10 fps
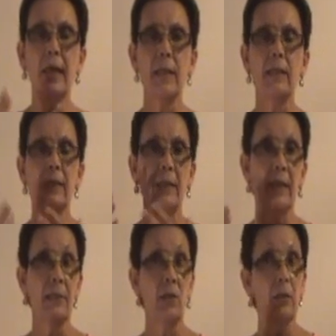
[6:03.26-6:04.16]
take it that
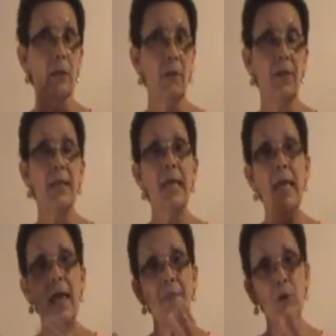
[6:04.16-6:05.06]
they didn't love it.
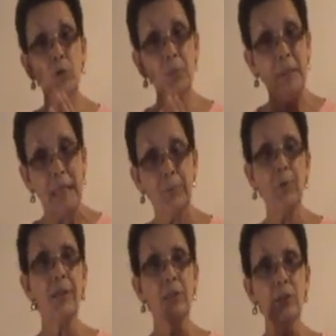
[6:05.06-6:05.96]
And those
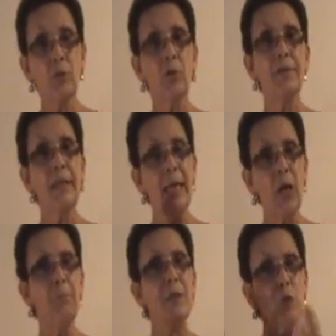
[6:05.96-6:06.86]
people that saw it, they
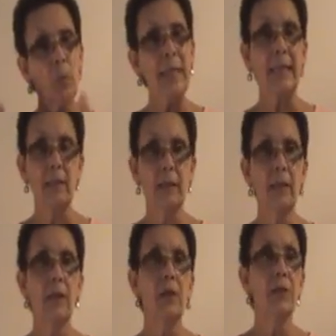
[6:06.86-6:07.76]
helped me tweak it
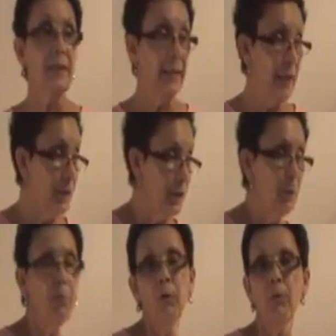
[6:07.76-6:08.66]
to get it to
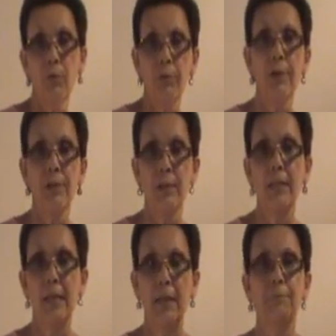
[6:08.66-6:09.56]
the point where it is
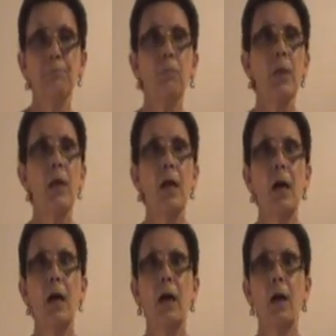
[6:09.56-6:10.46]
today.
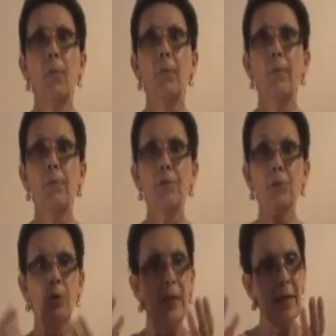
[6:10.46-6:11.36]

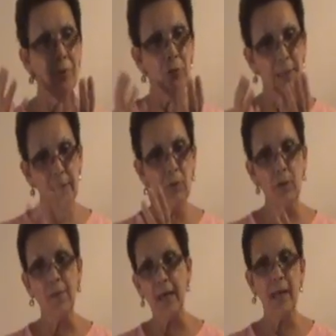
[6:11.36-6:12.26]
So after I did
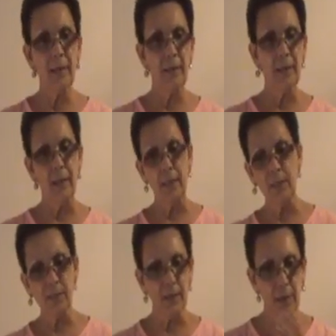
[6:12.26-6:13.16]
all that, and I
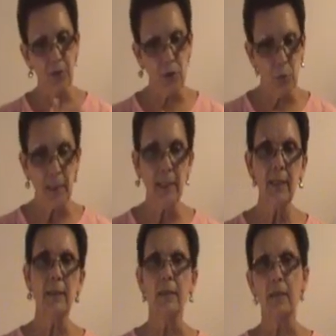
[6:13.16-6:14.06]
decided to tweak
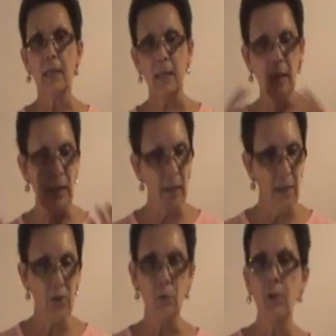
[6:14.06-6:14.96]
it, and I
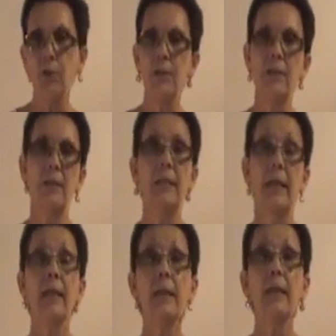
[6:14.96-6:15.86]
got it to where it is
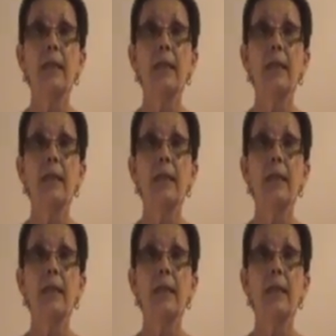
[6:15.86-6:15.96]
today,